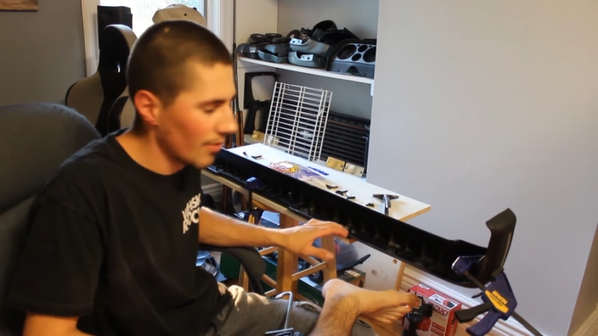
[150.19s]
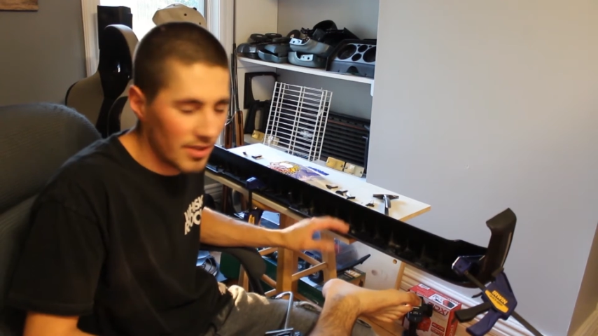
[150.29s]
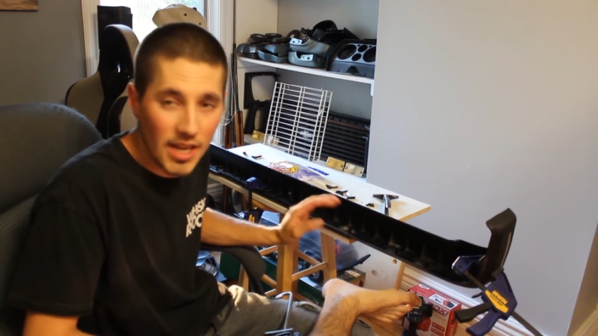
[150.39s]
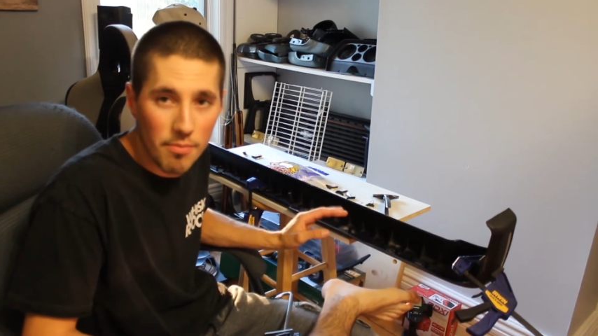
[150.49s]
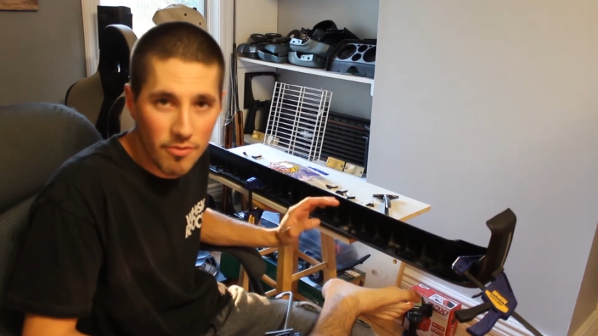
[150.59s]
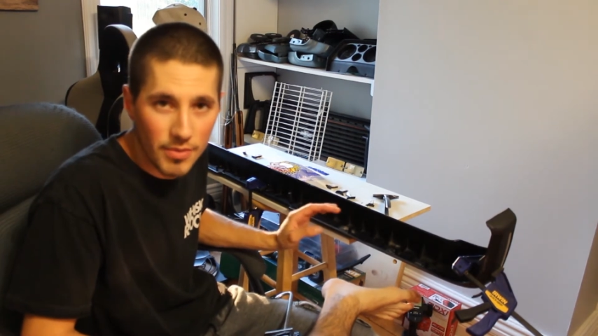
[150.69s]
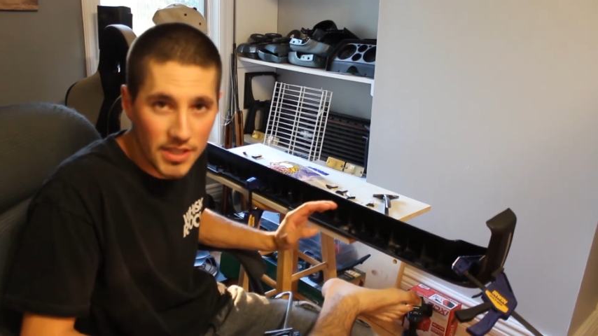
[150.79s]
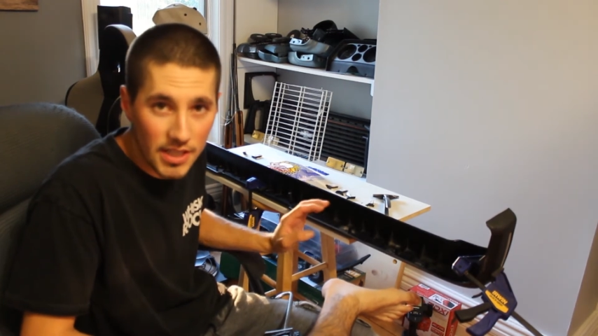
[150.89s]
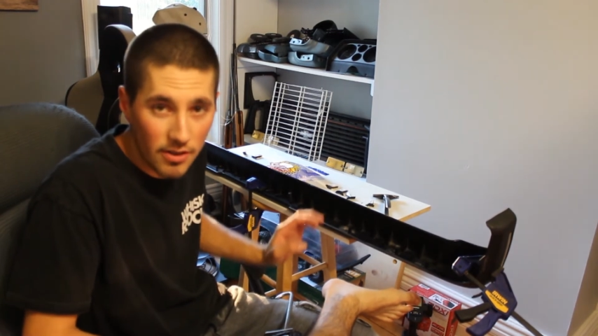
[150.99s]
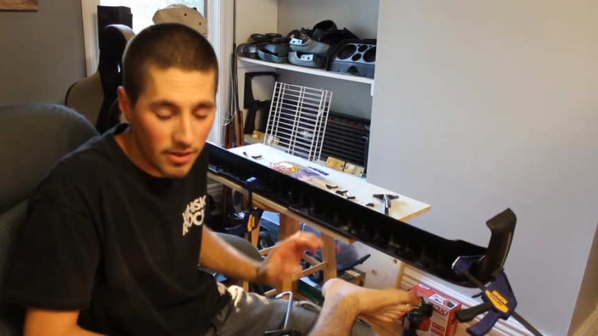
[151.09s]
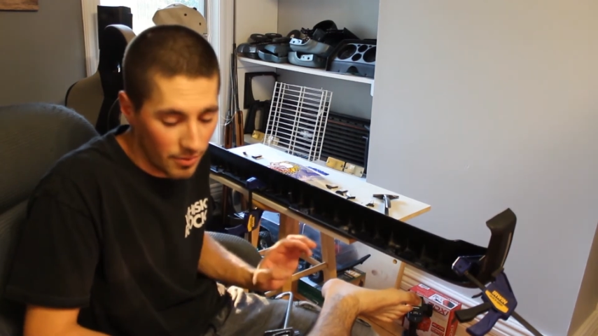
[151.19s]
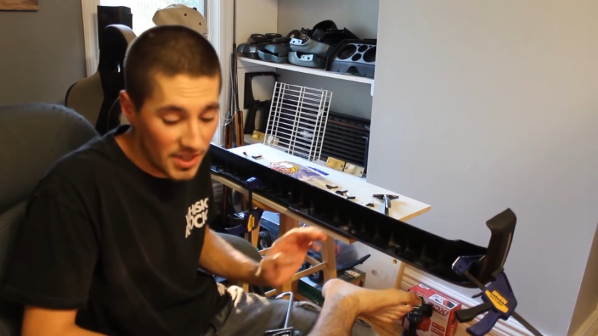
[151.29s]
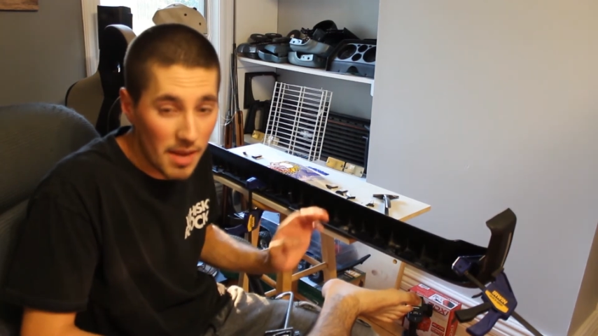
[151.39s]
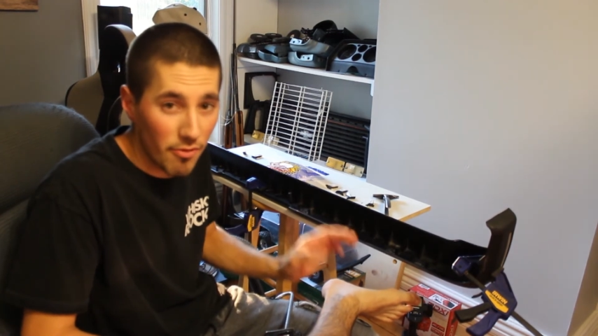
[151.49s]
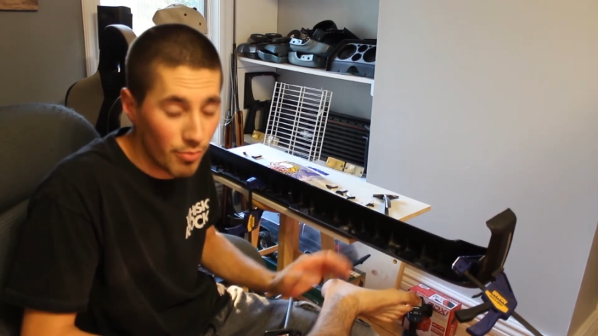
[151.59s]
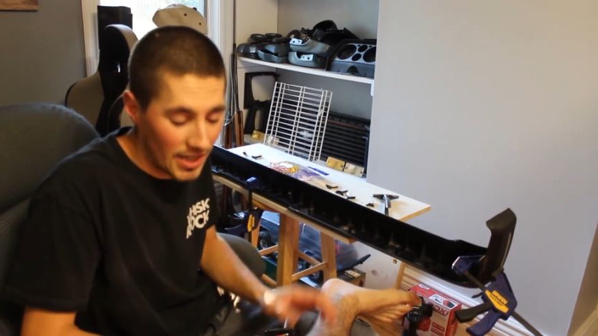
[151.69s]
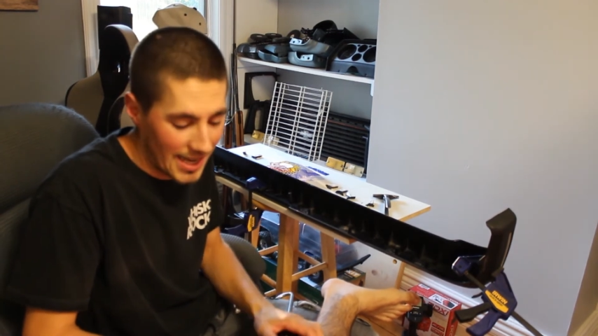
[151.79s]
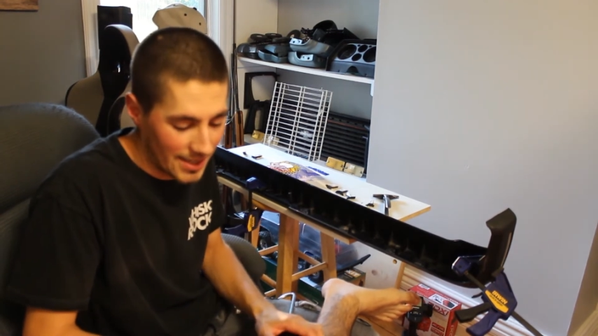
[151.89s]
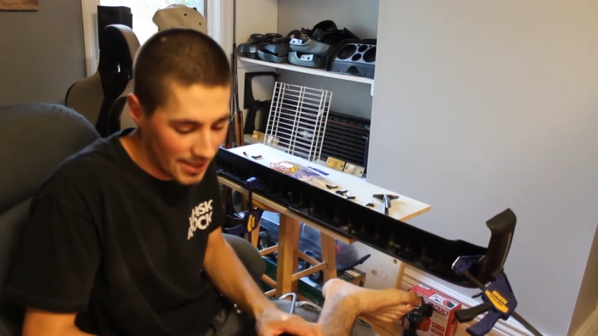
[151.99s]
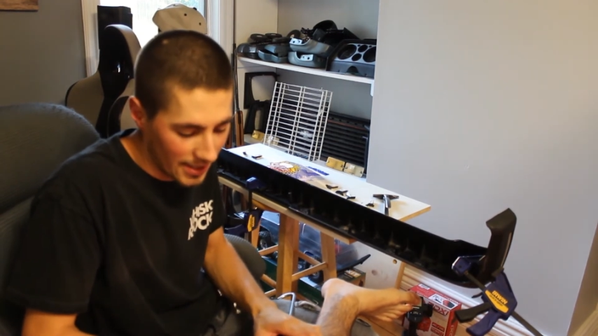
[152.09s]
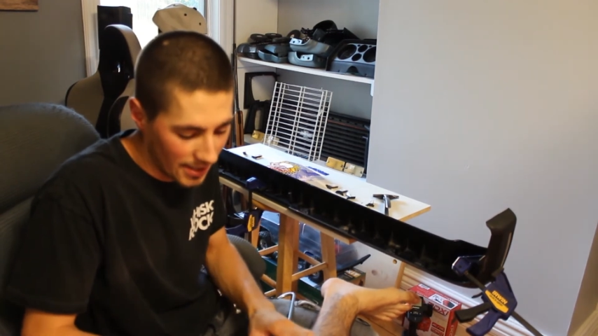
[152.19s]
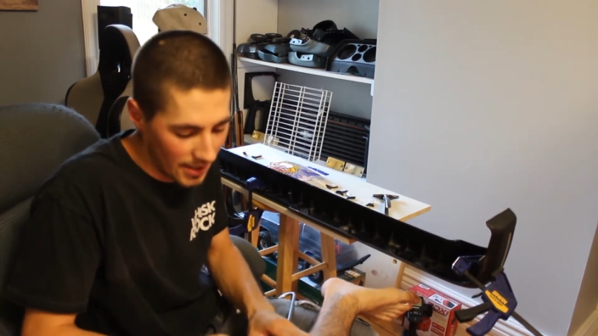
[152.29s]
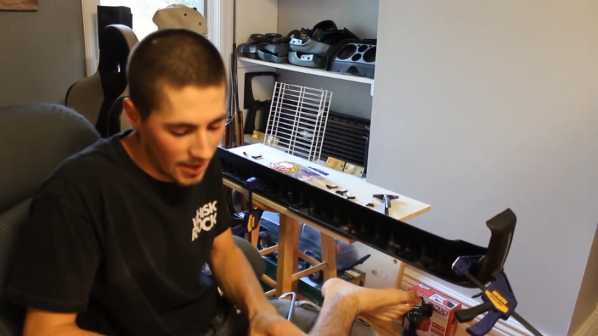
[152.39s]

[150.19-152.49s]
what type of material, what type of plastic.